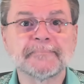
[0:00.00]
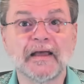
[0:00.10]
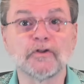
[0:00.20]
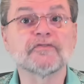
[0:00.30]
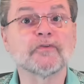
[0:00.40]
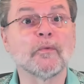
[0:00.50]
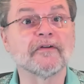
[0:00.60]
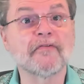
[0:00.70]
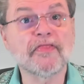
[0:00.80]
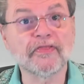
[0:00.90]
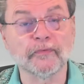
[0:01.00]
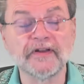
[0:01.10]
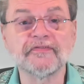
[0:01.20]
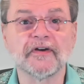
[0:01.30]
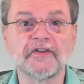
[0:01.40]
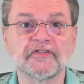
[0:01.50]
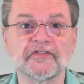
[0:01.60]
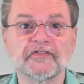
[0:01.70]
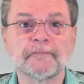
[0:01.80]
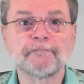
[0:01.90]
I look for one of three
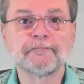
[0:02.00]
phrases.